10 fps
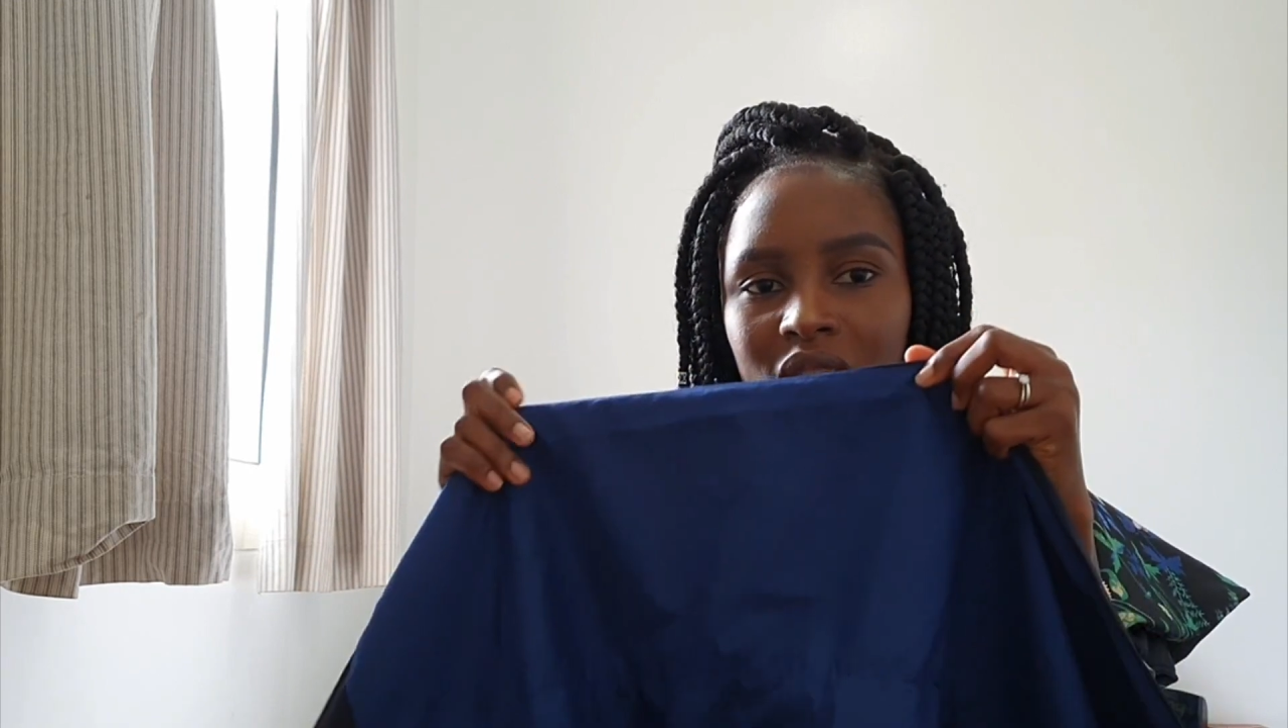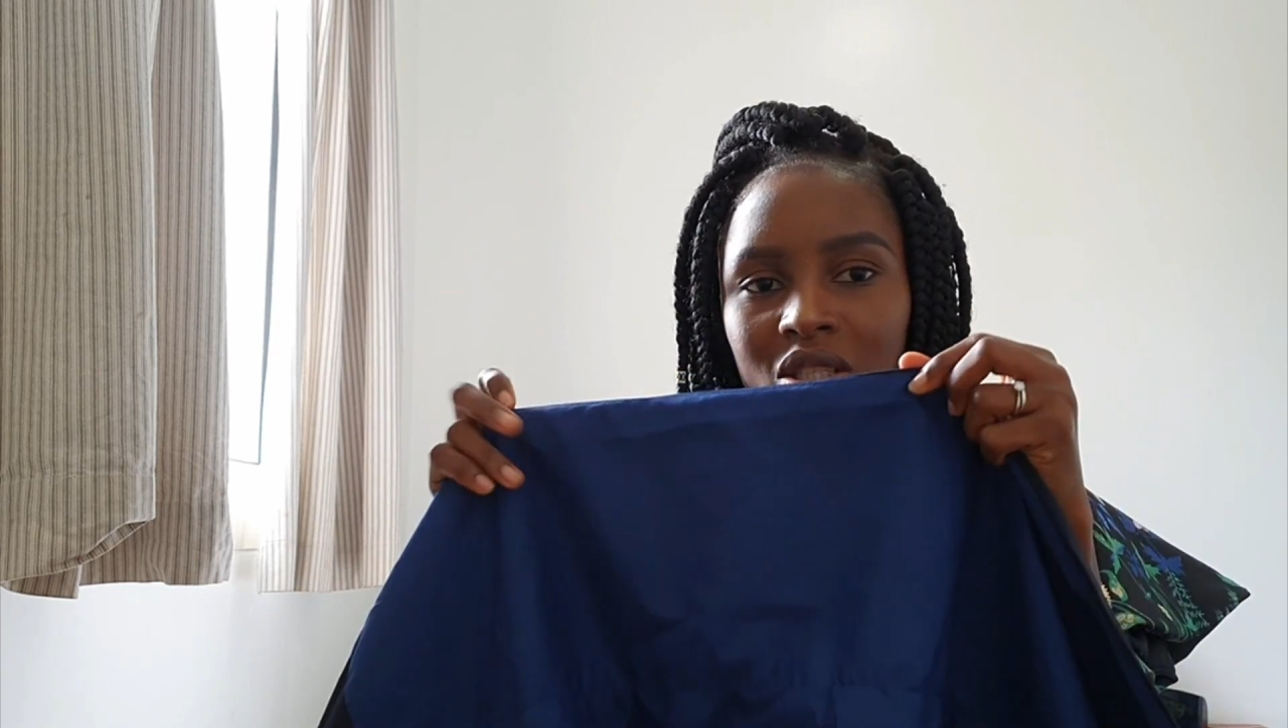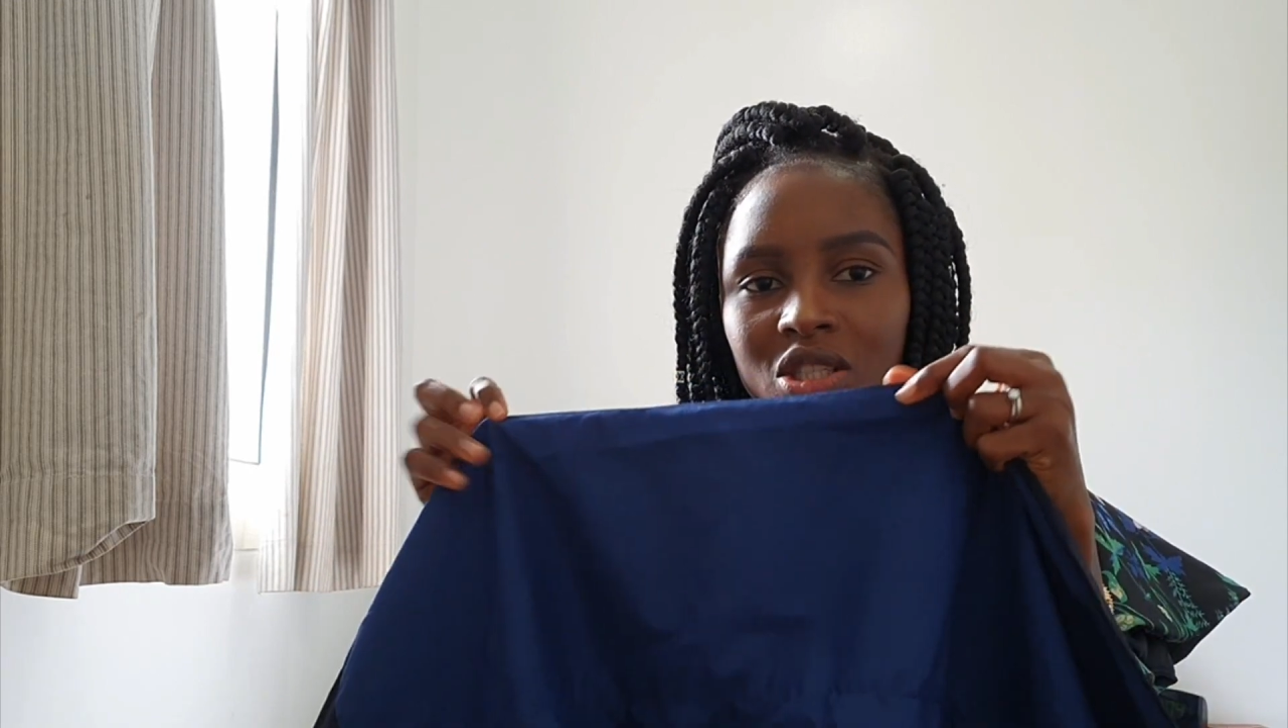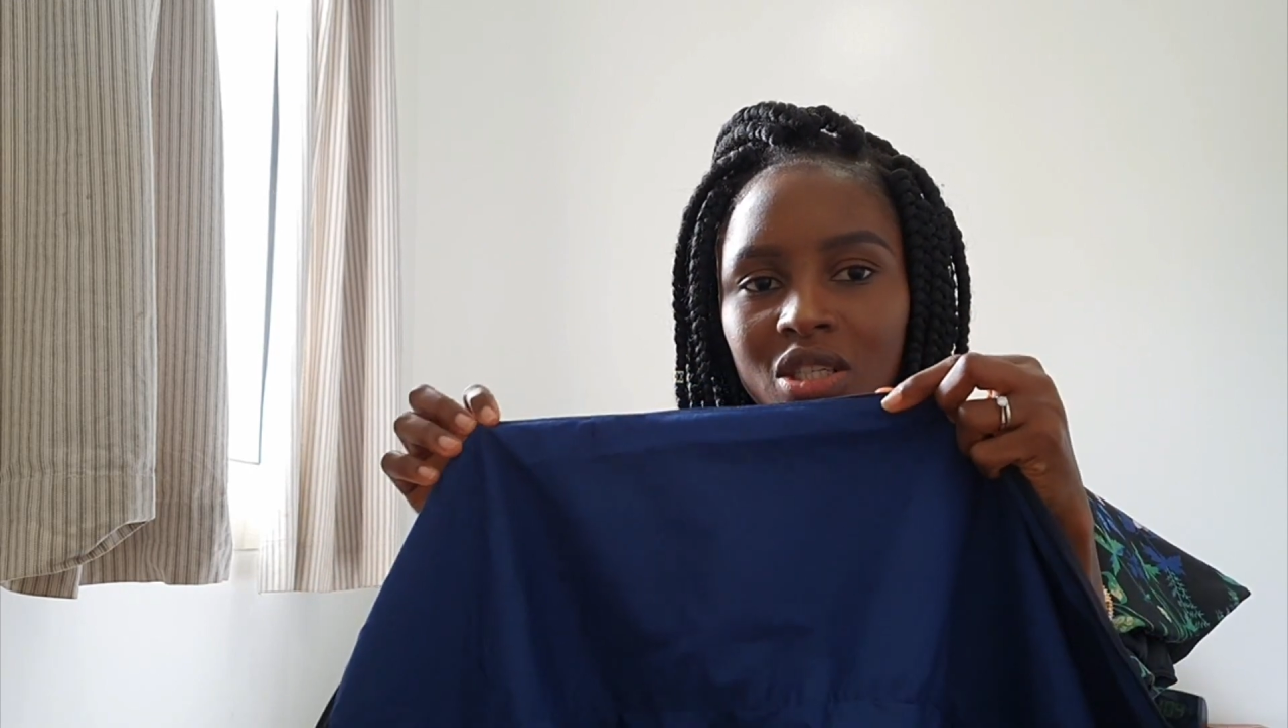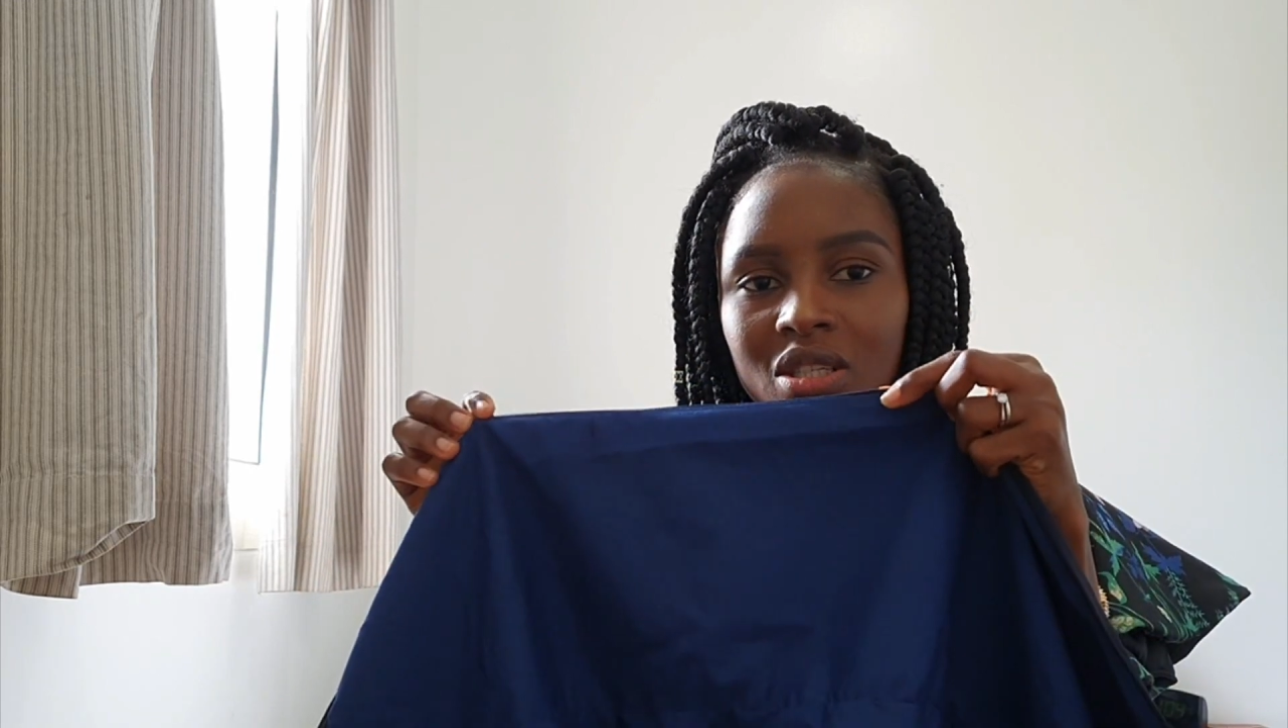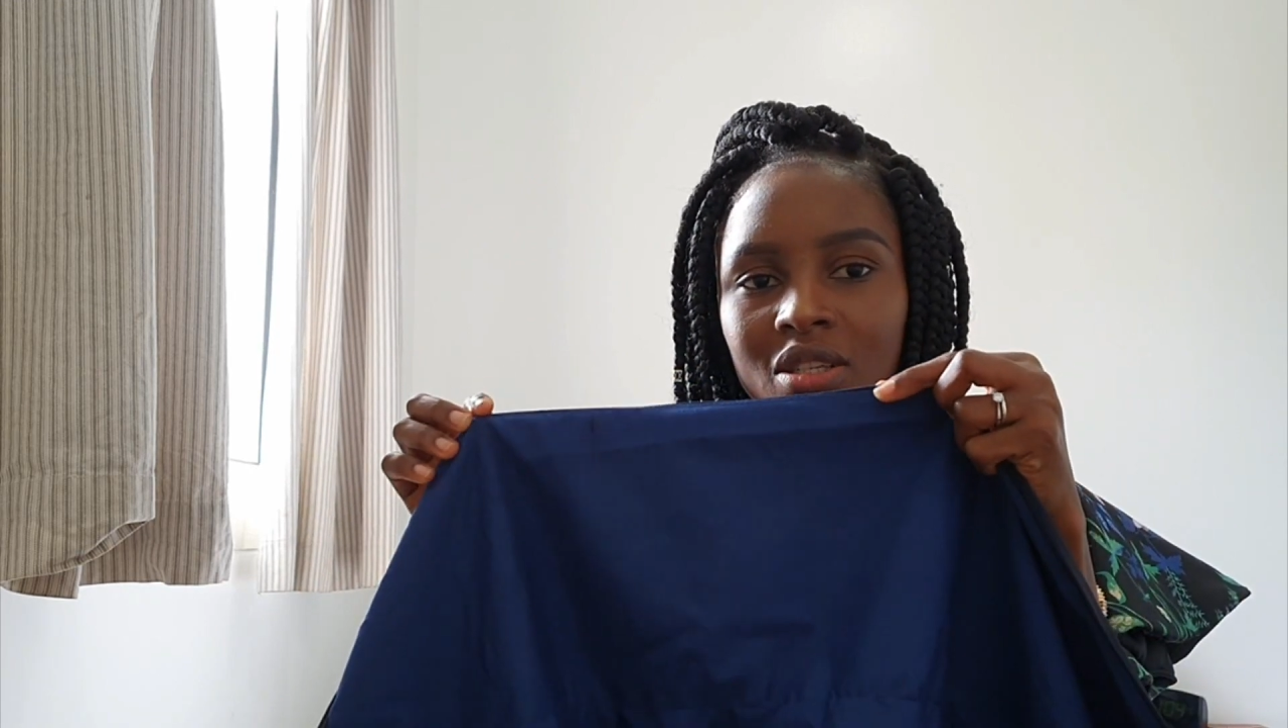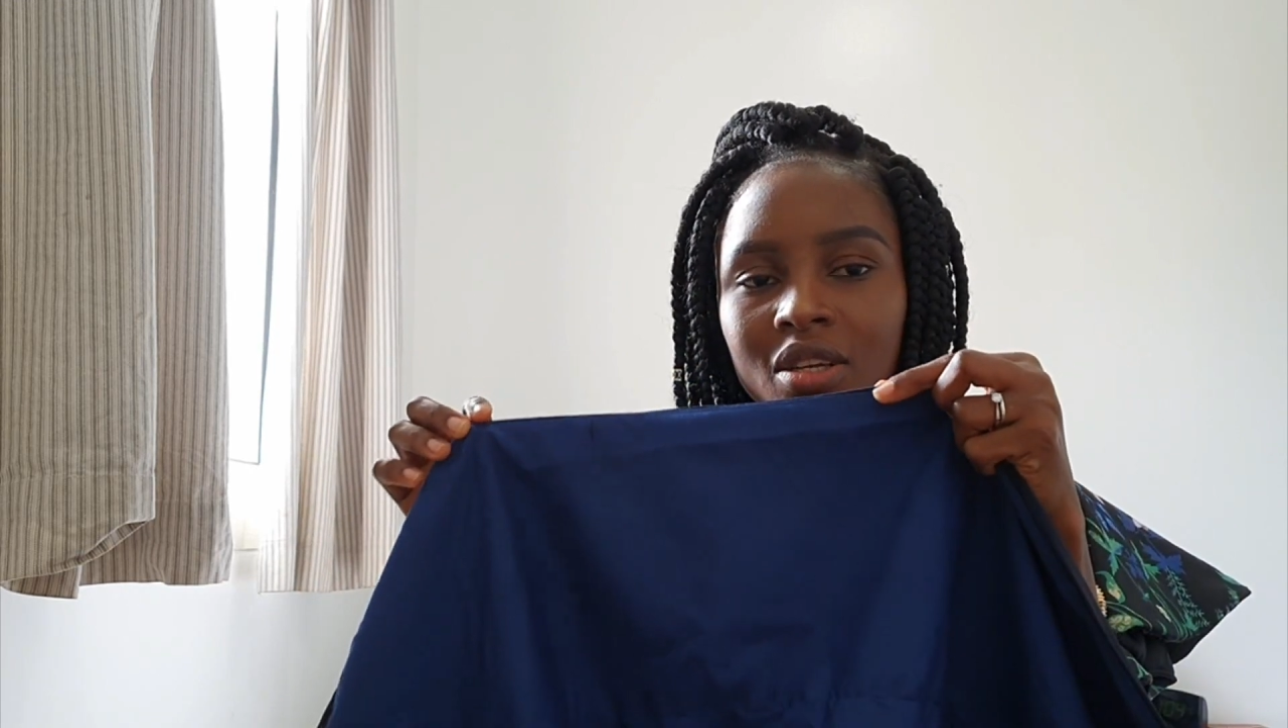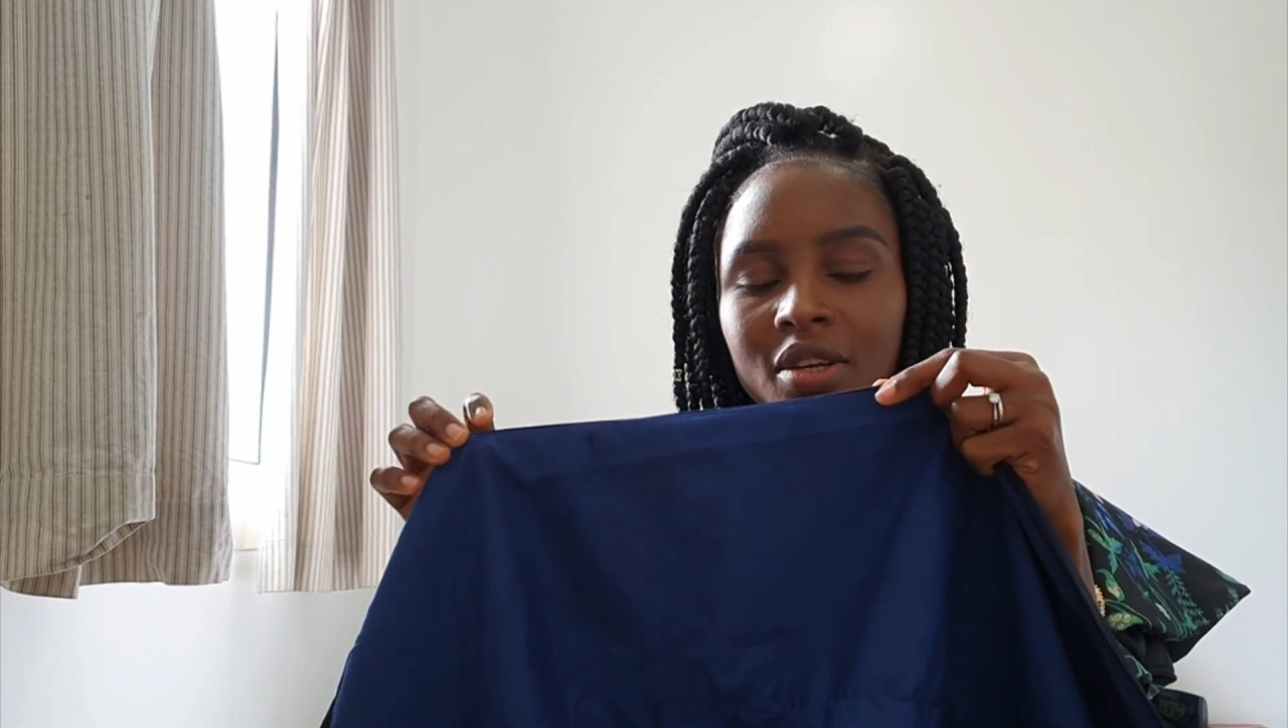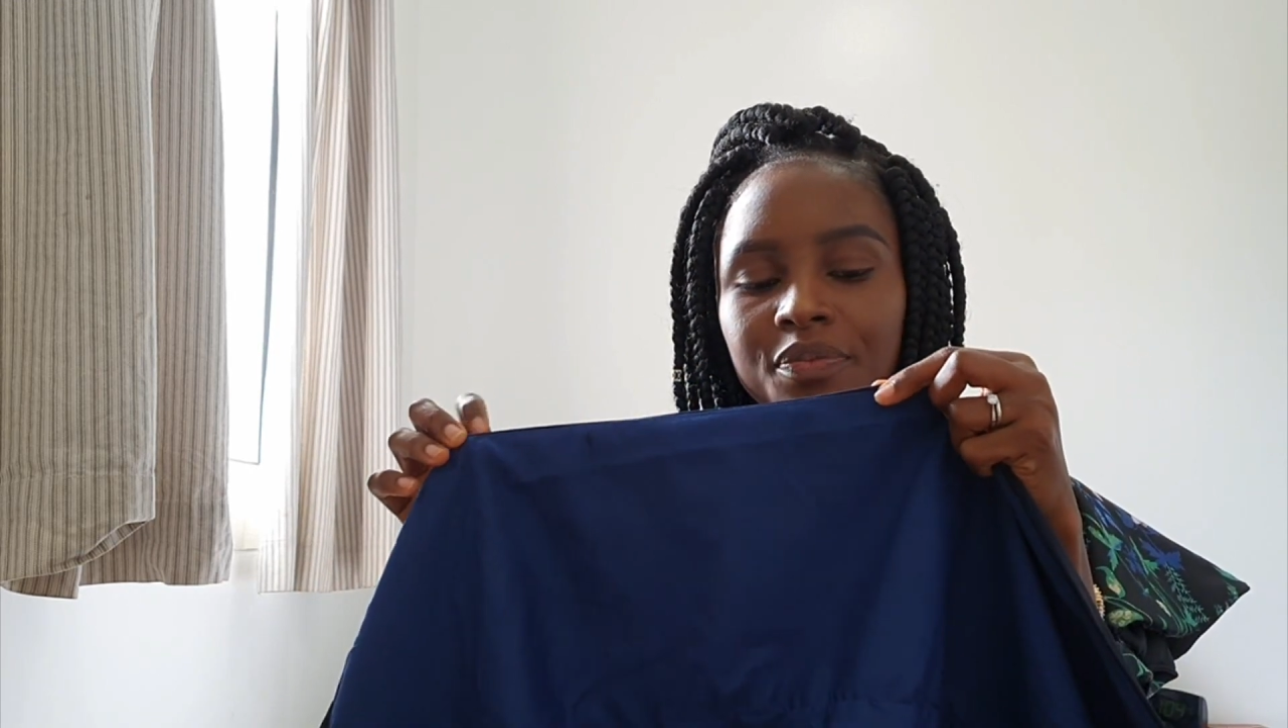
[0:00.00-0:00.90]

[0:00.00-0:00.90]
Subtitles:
stitching.